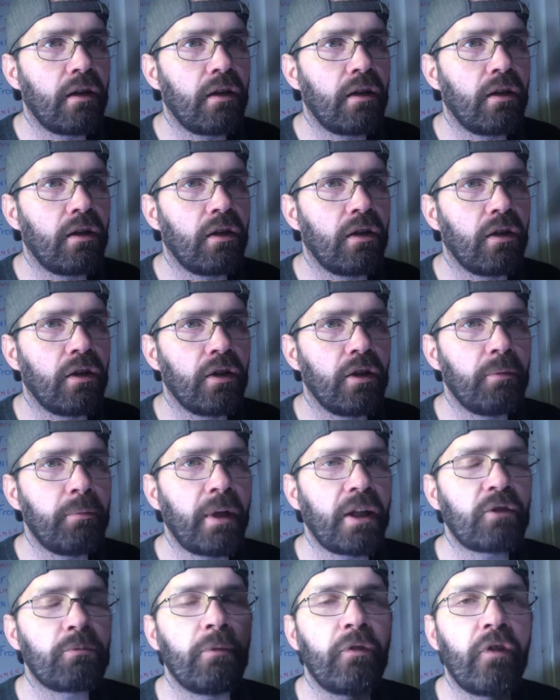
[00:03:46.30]
oh, it
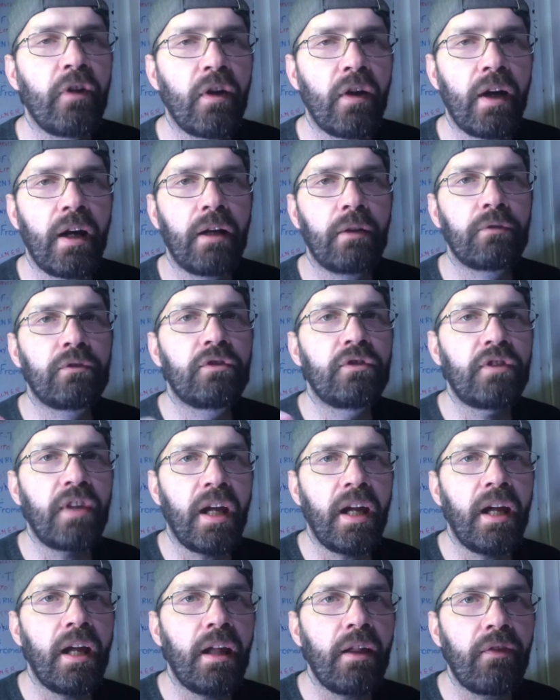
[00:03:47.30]
makes me feel, how
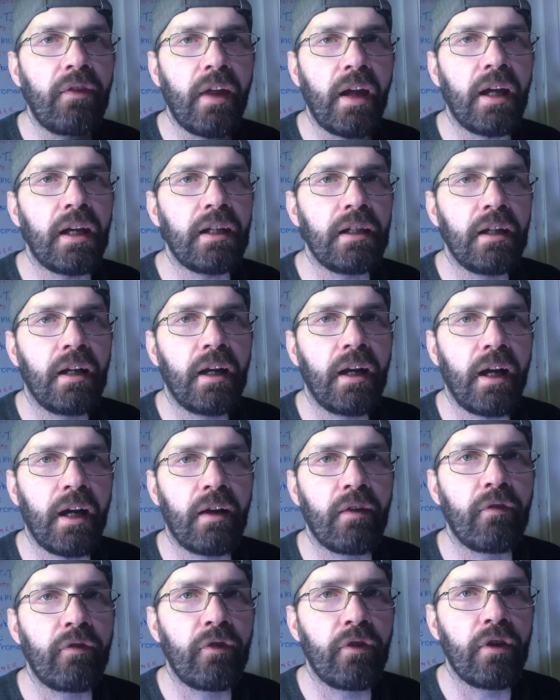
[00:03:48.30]
dare they
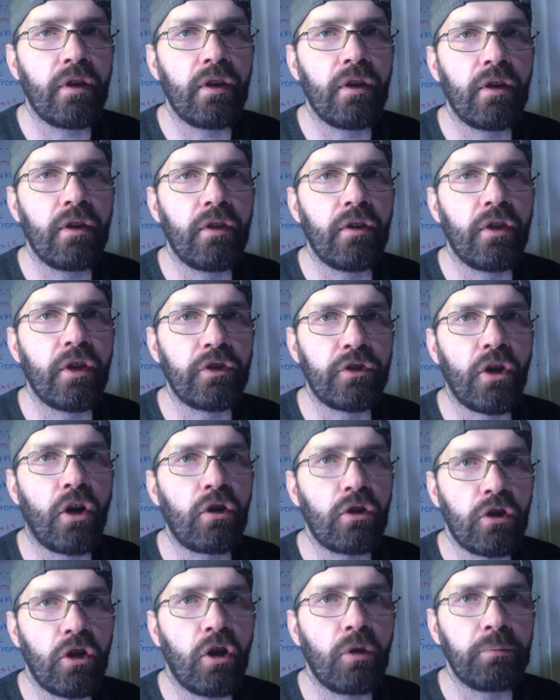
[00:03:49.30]
have the
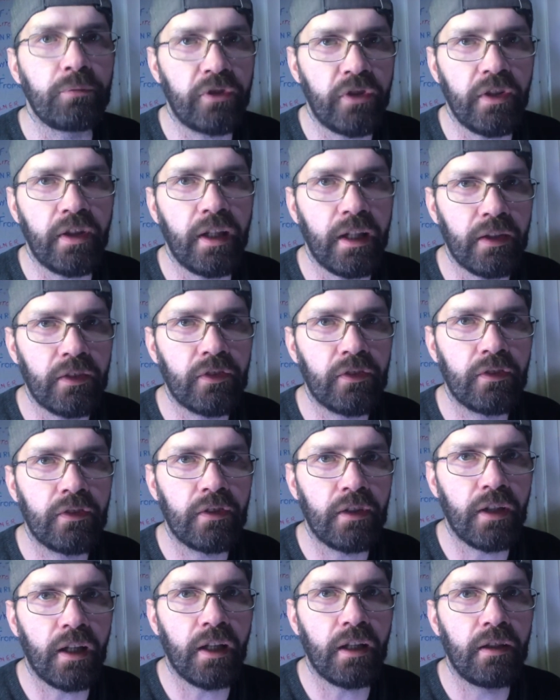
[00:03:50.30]
dot com to this,
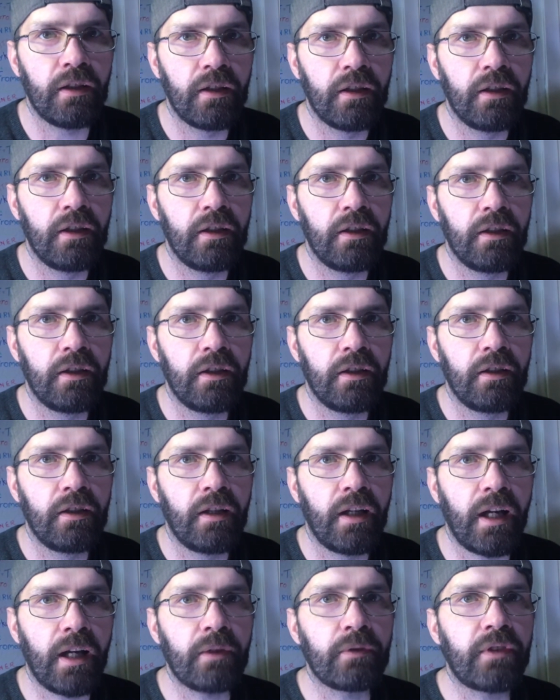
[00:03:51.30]
yeah?
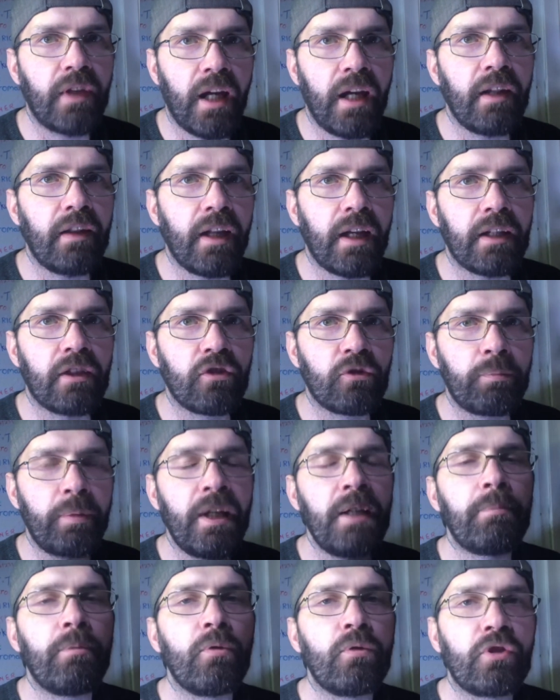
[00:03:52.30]
How dare they? Because
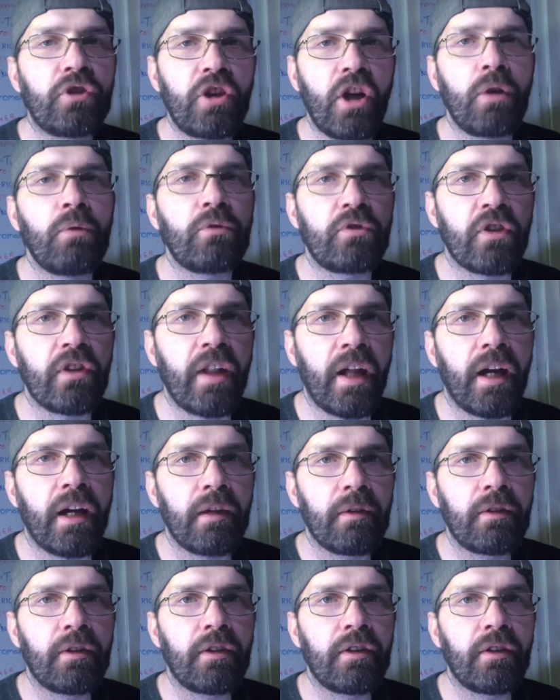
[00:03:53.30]
people go to that,
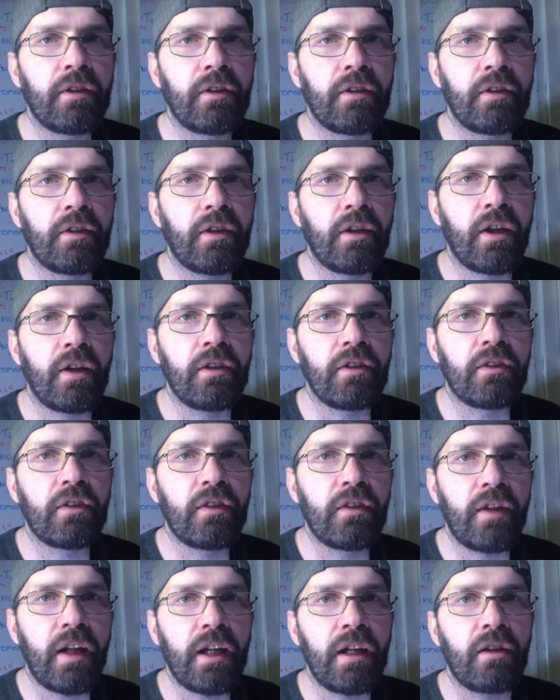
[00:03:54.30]
and
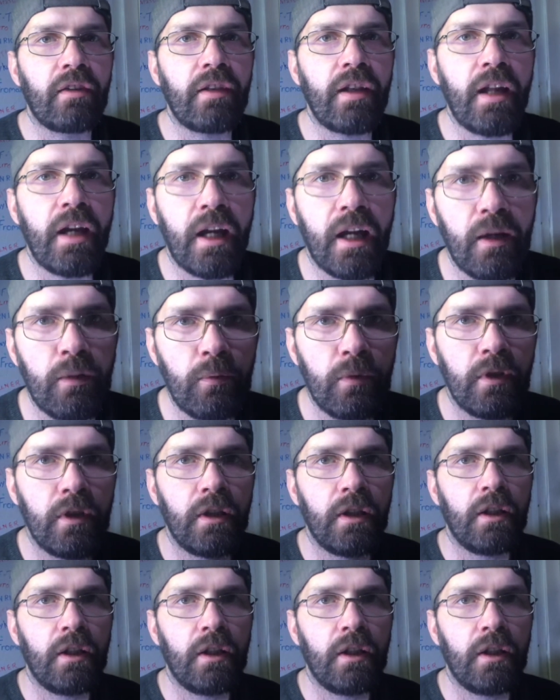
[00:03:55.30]
they are now,